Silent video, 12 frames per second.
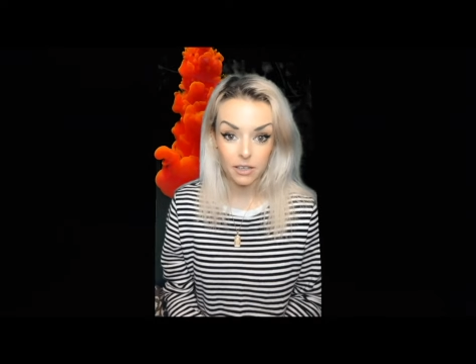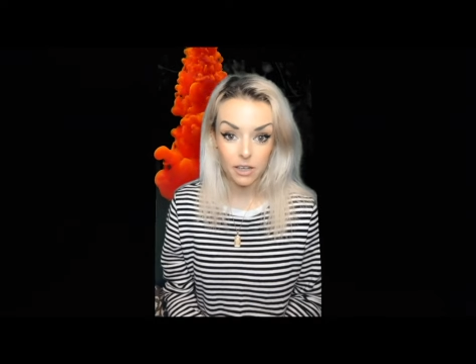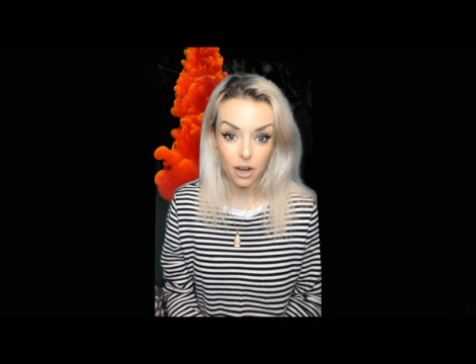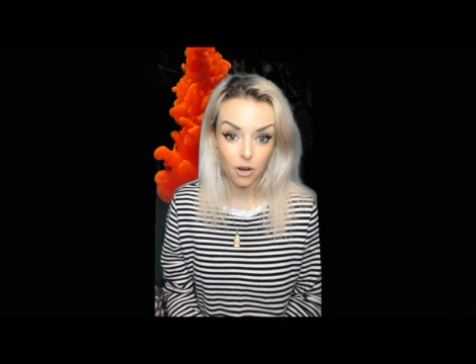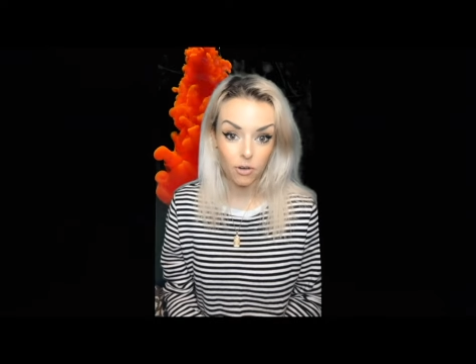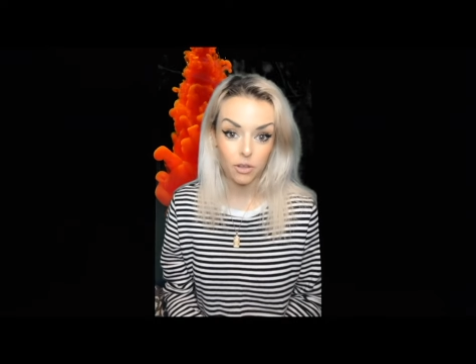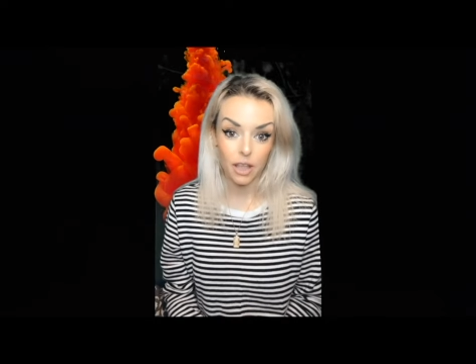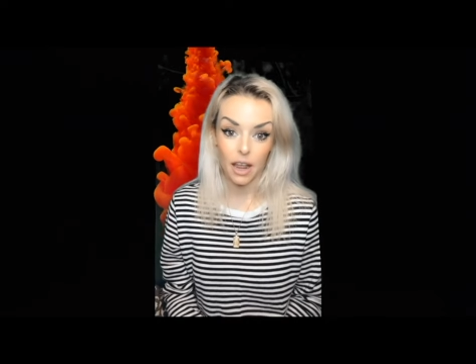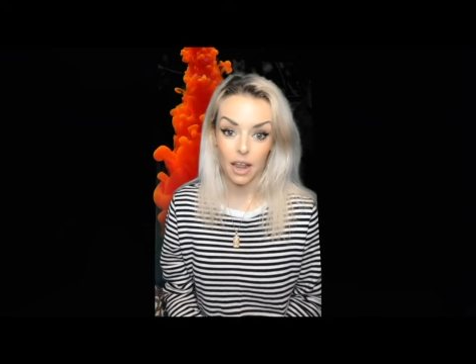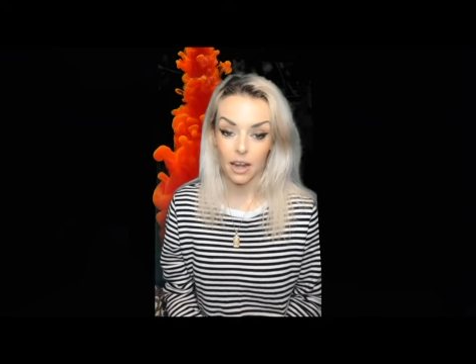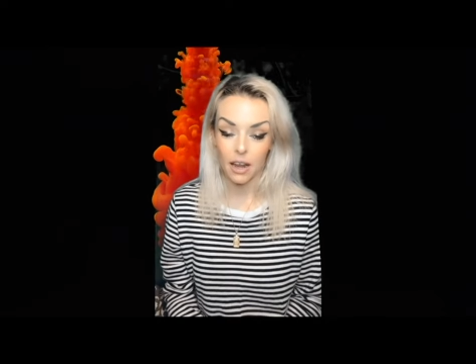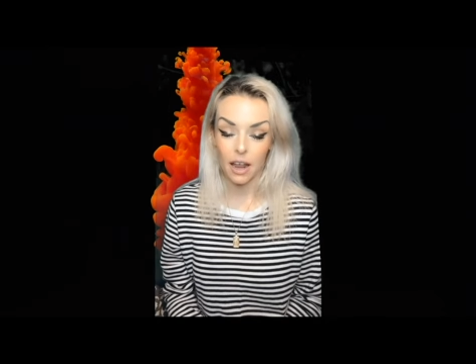know
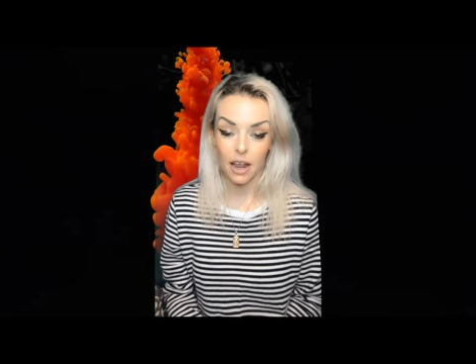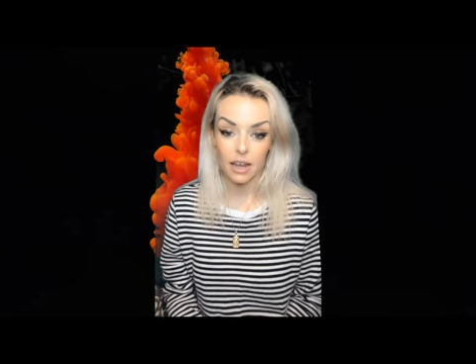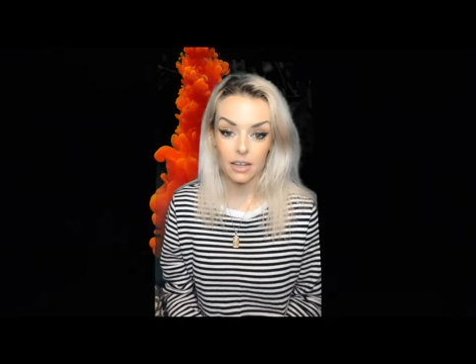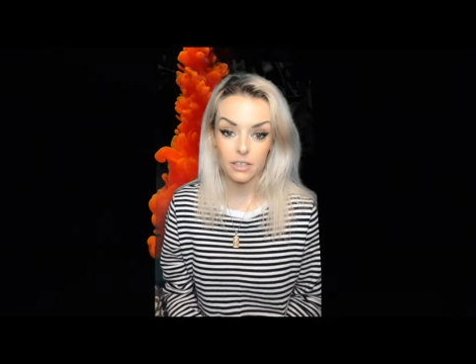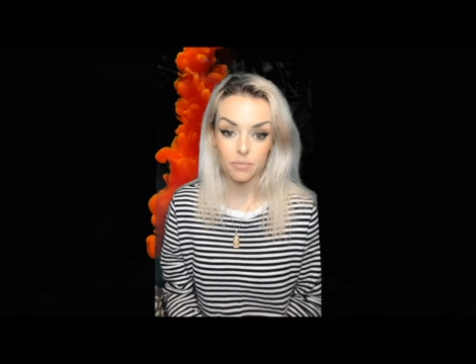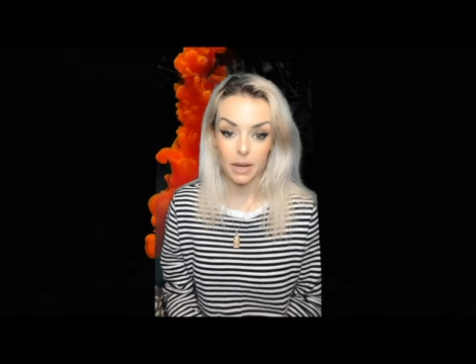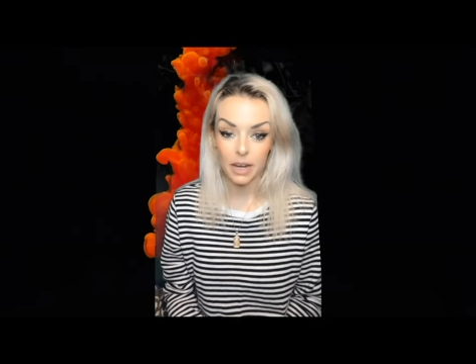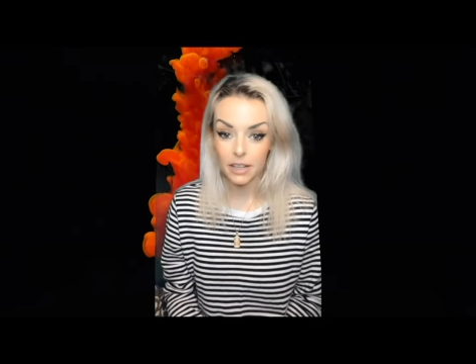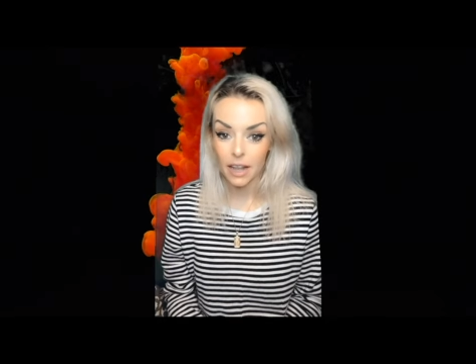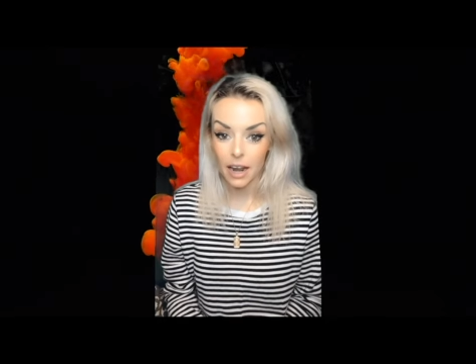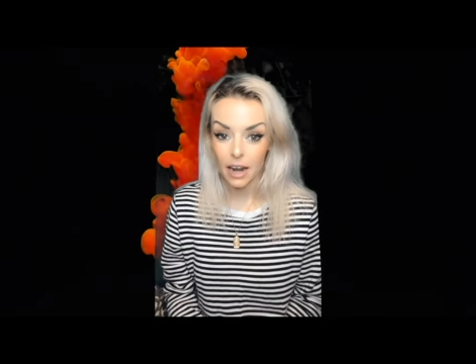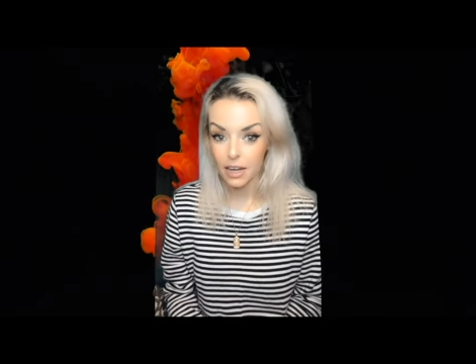that has made
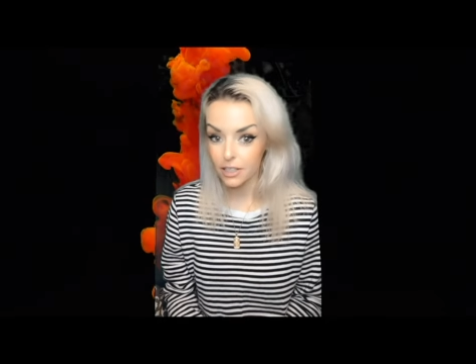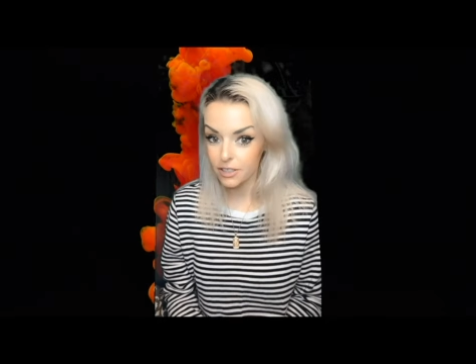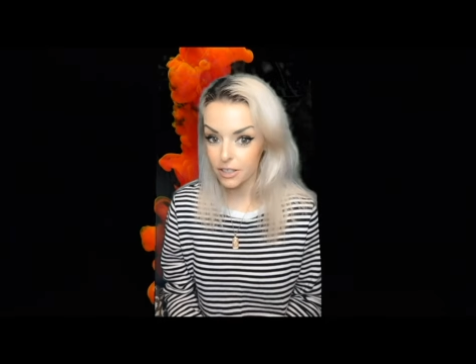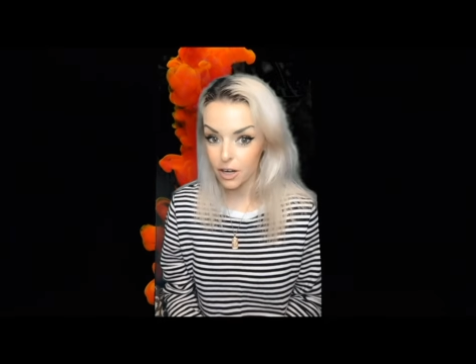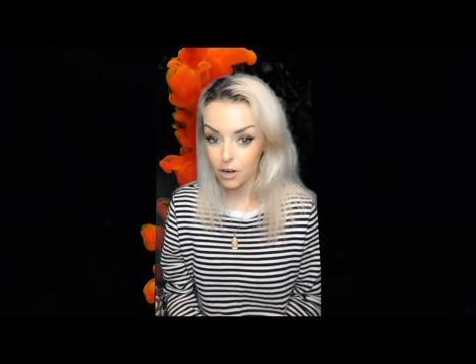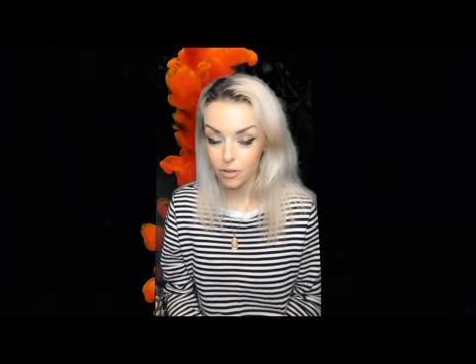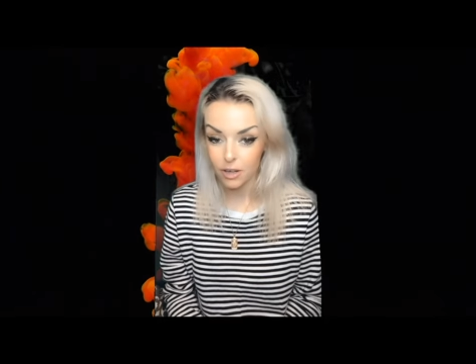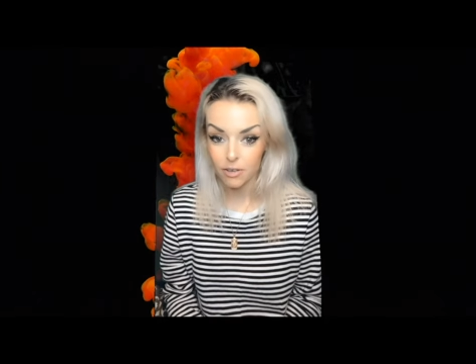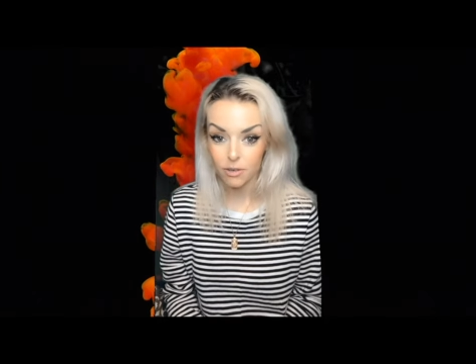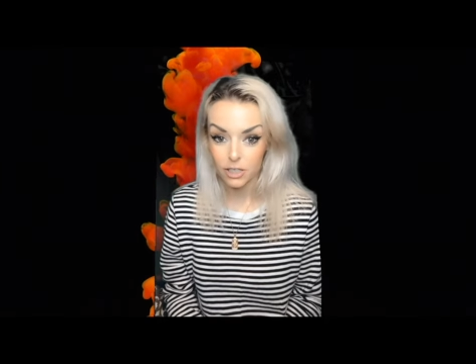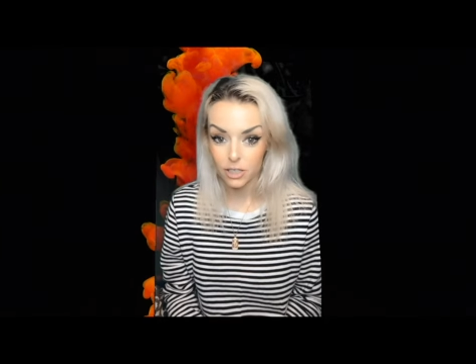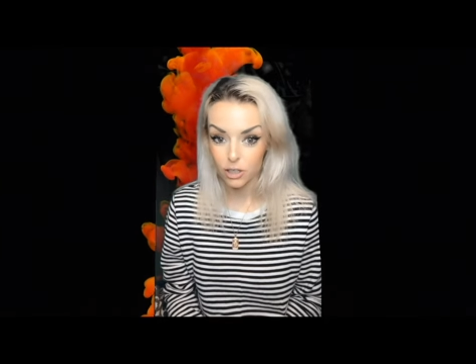that as their re
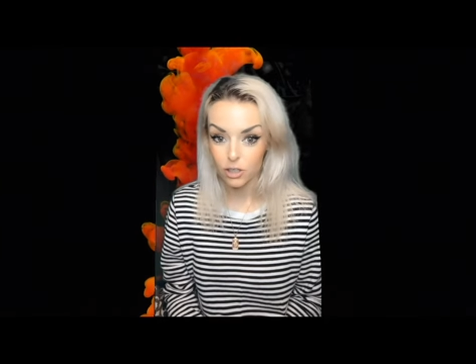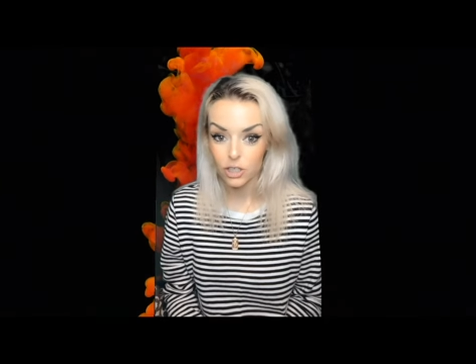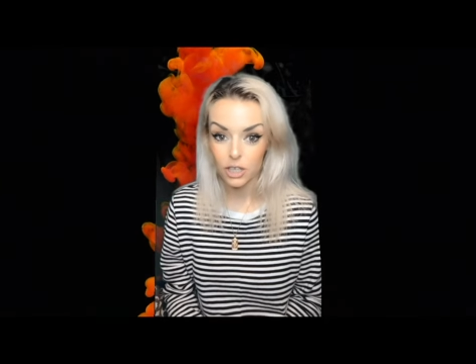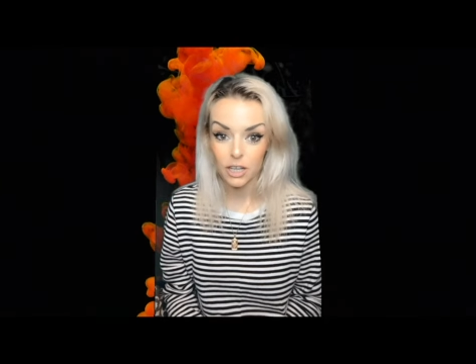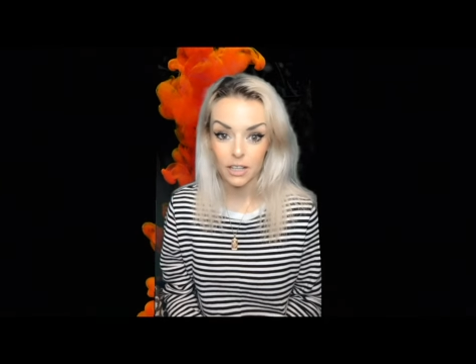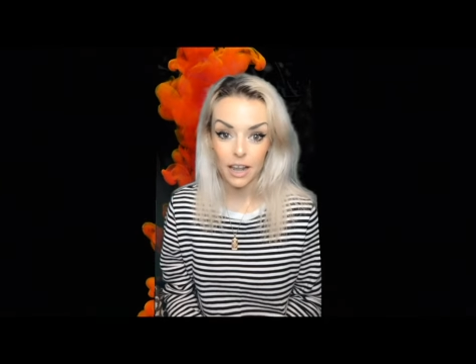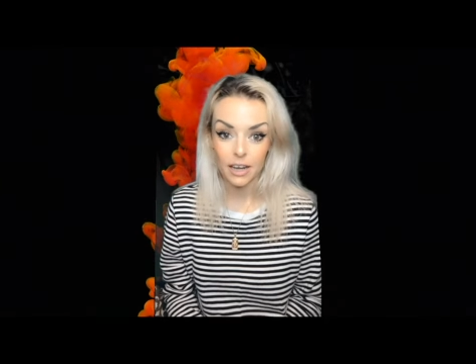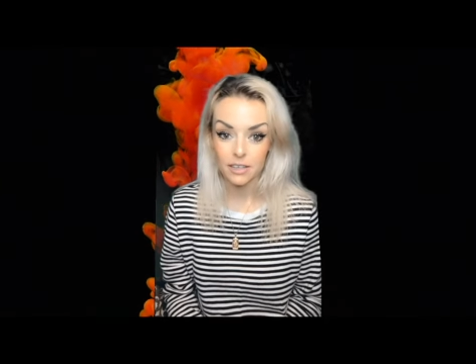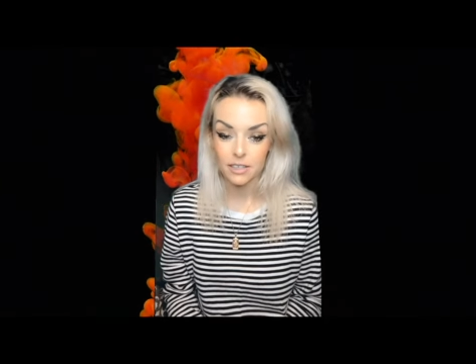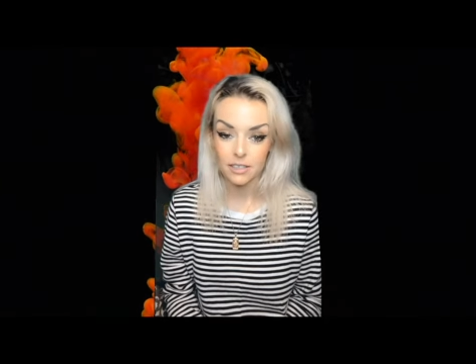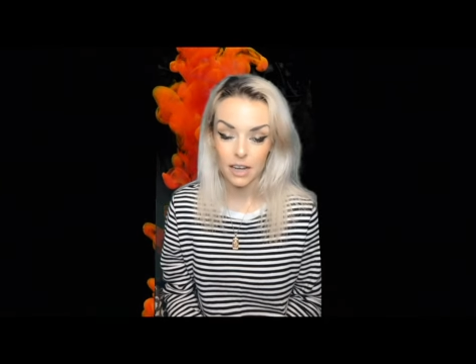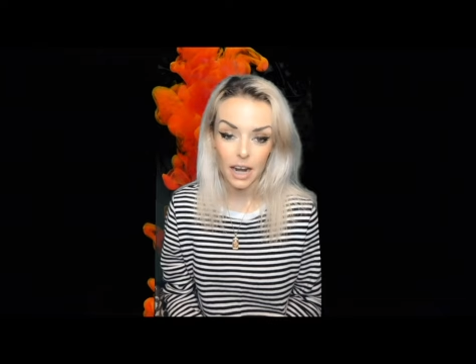resolution, that
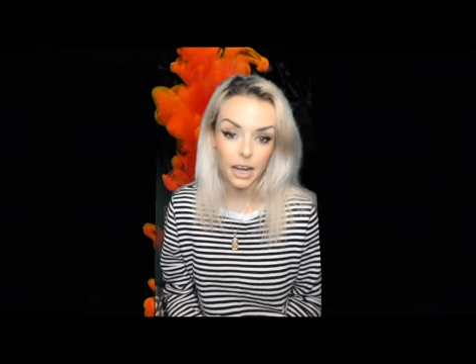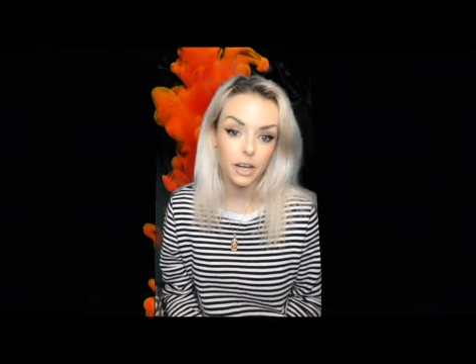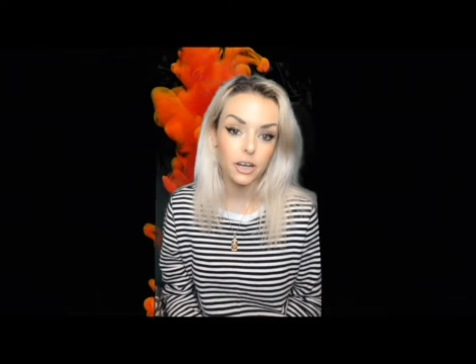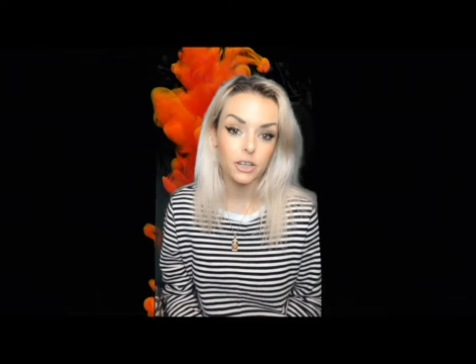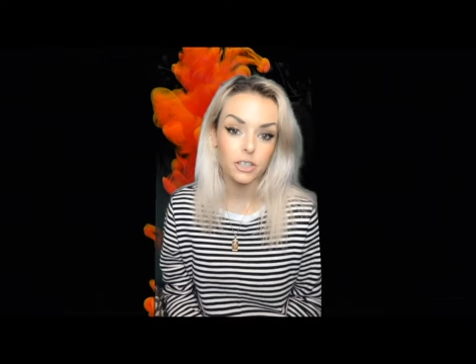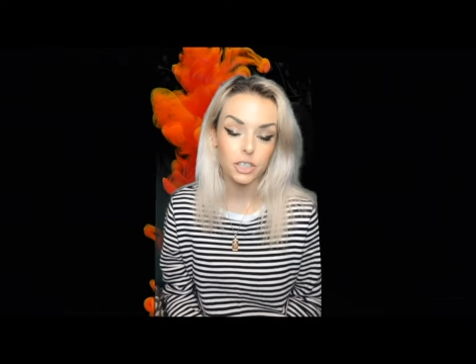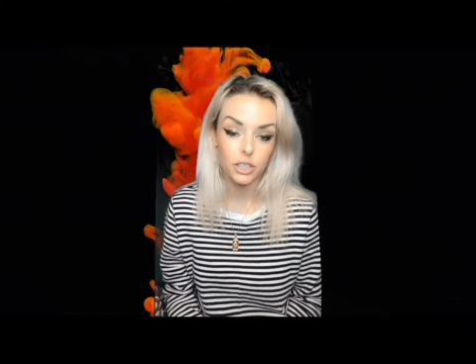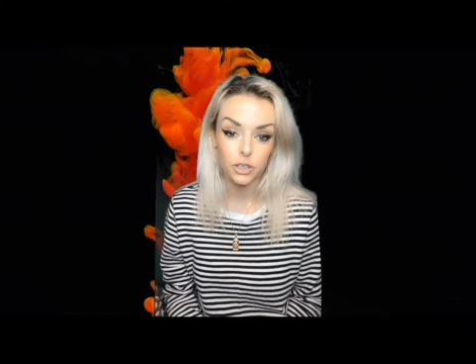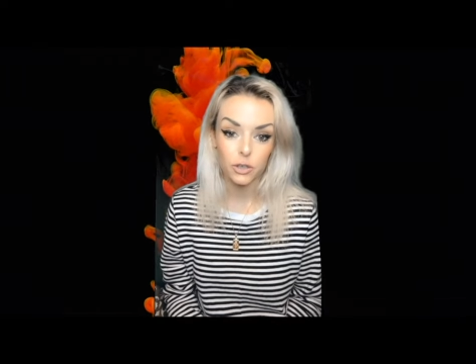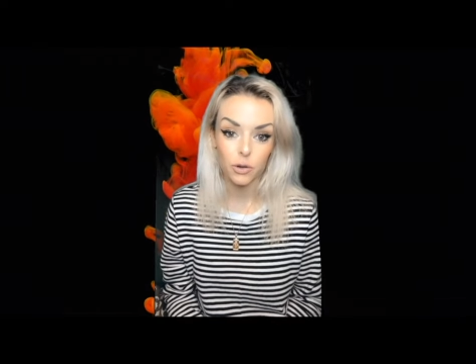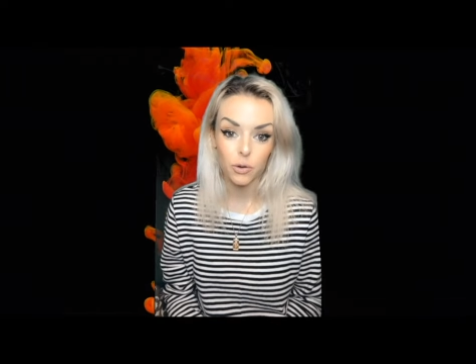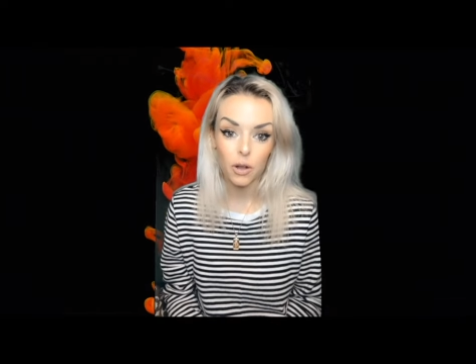desire
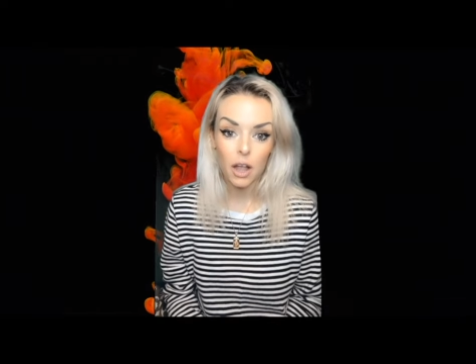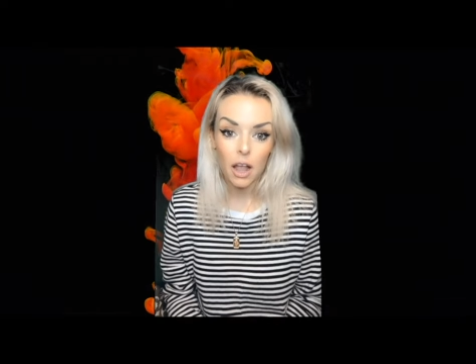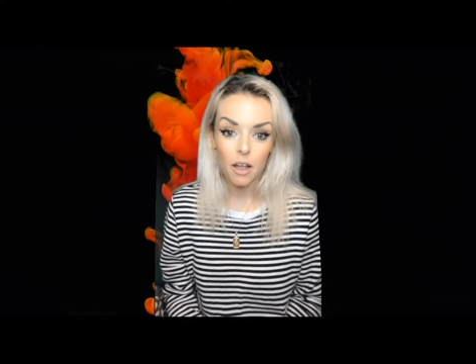to